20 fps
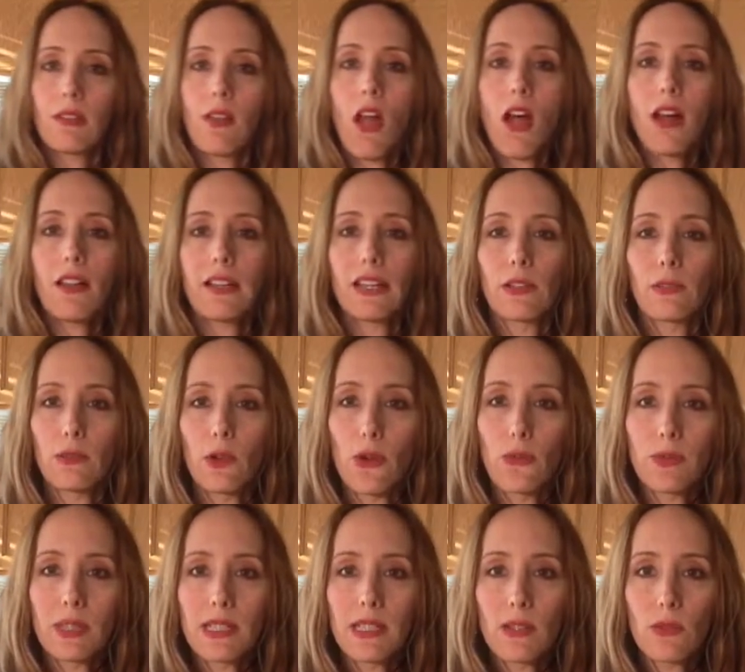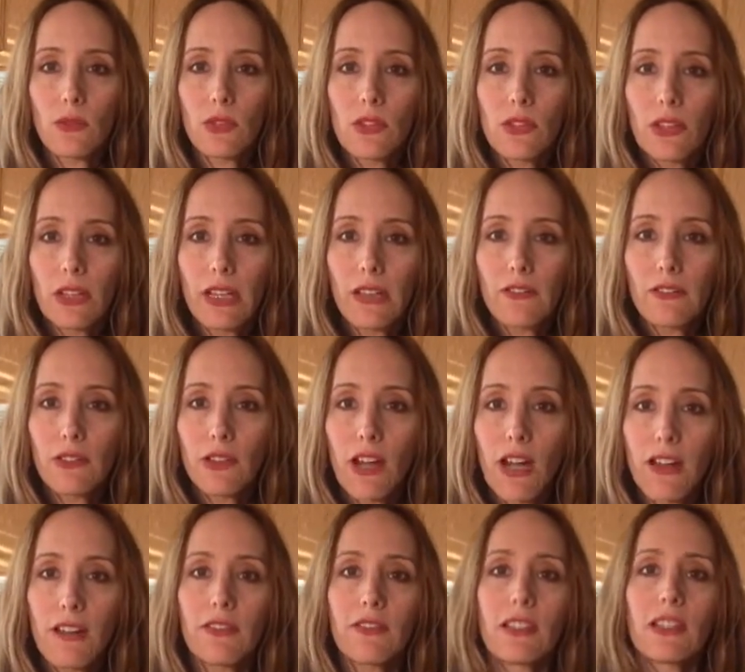all the aromas that we're looking for
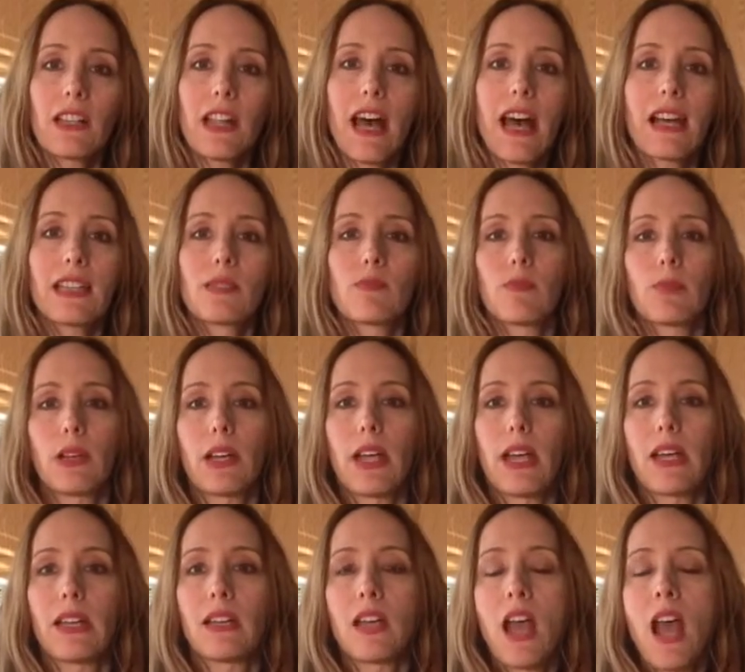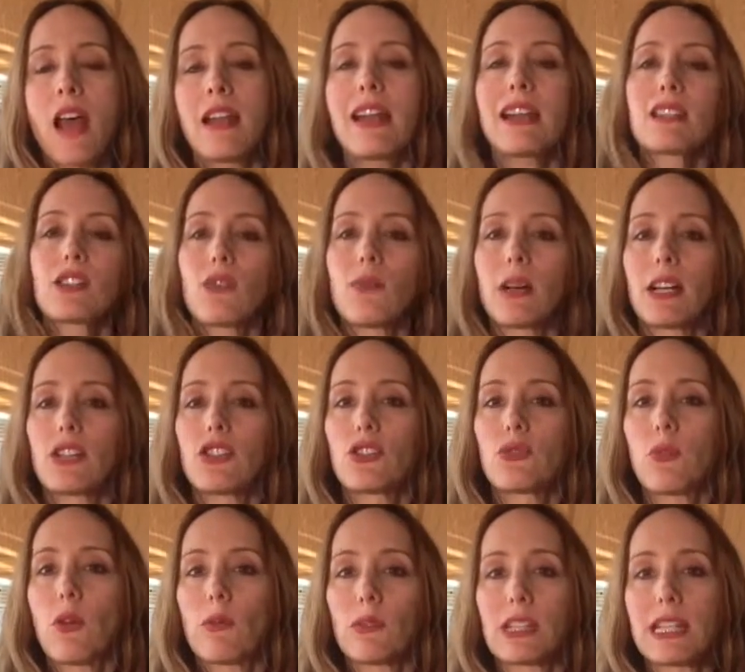out of the glass, but not so
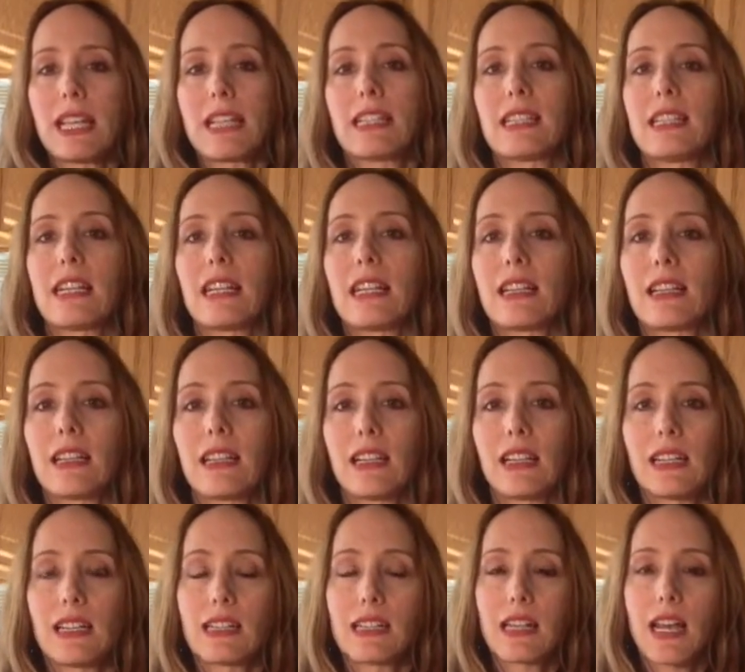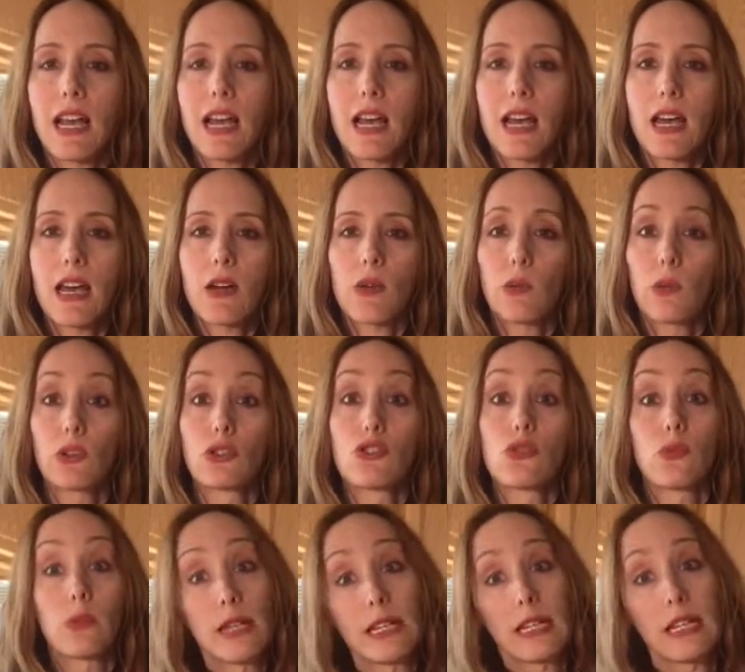much when we're tasting that we're
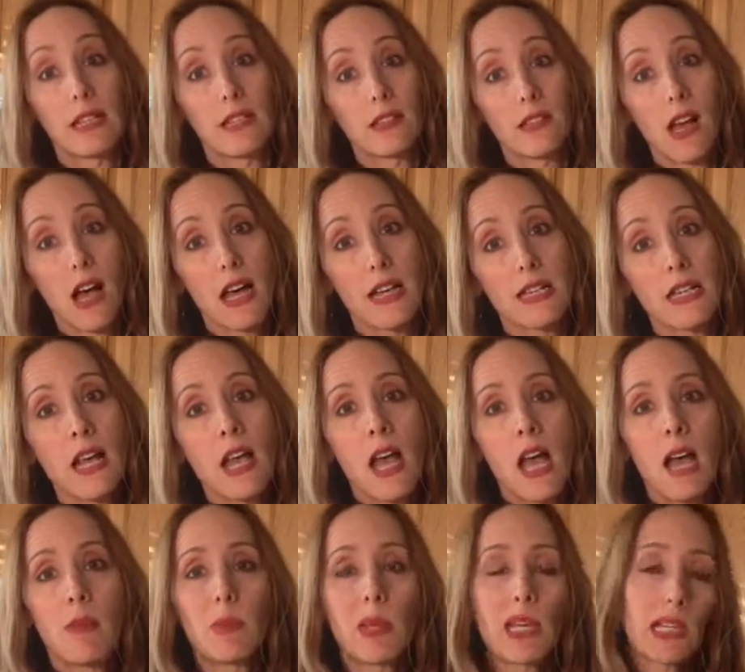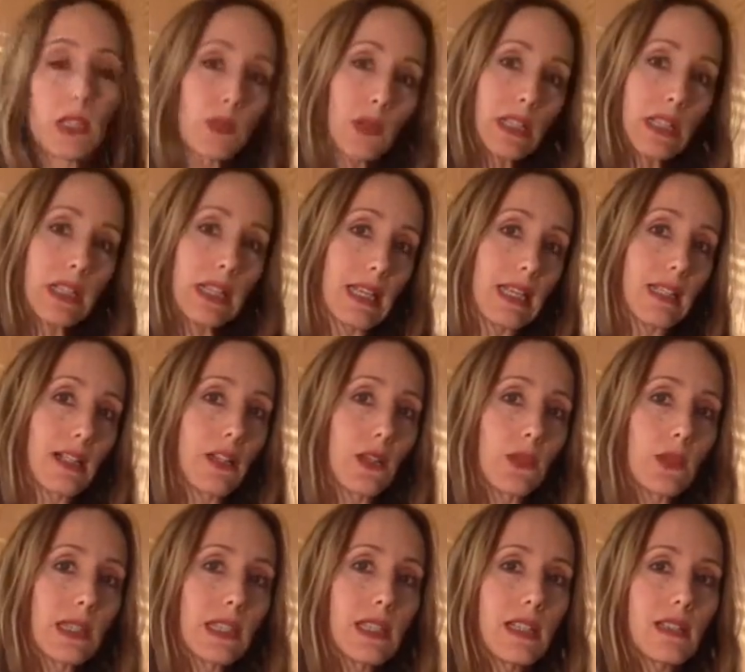drinking a lot, because we're going to taste other
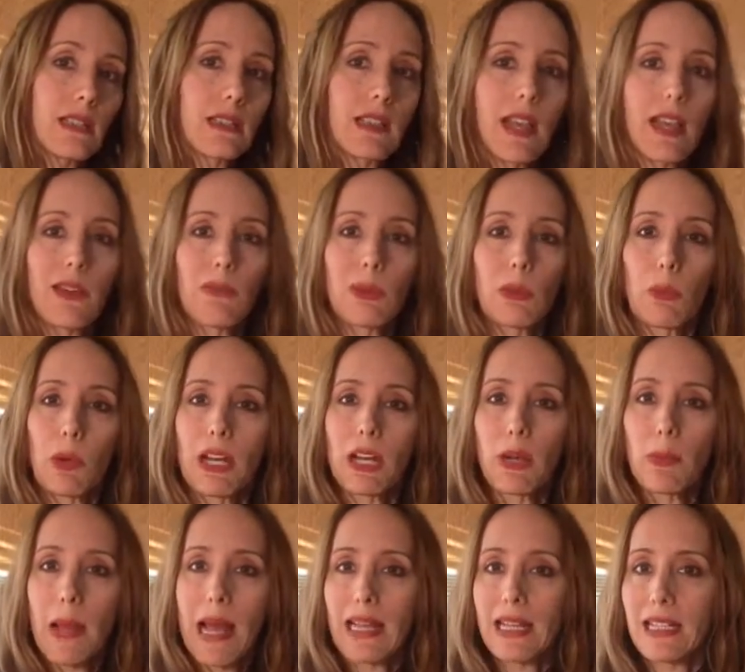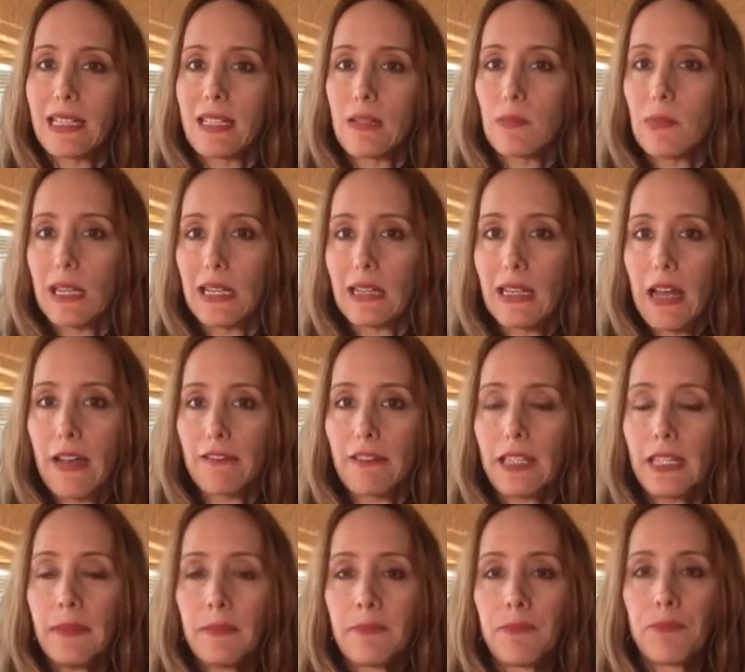whiskeys and we want our palate to be
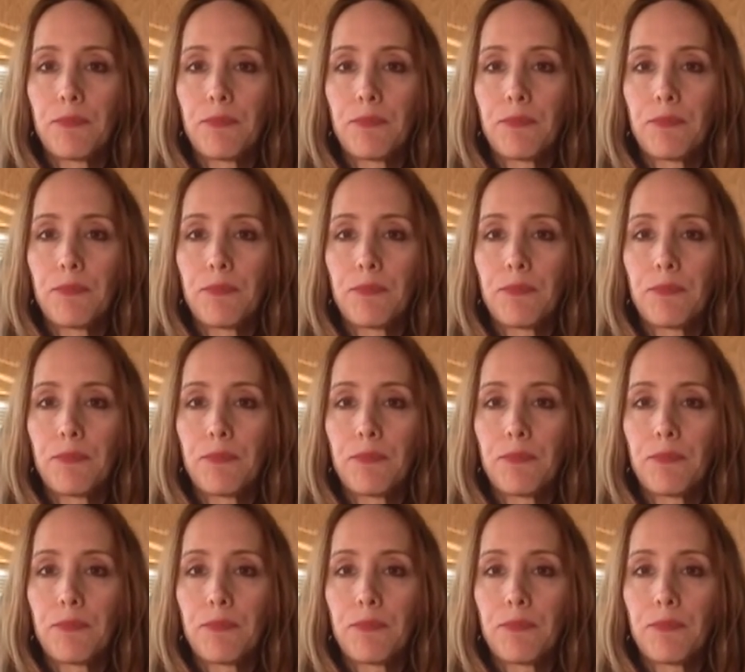lively.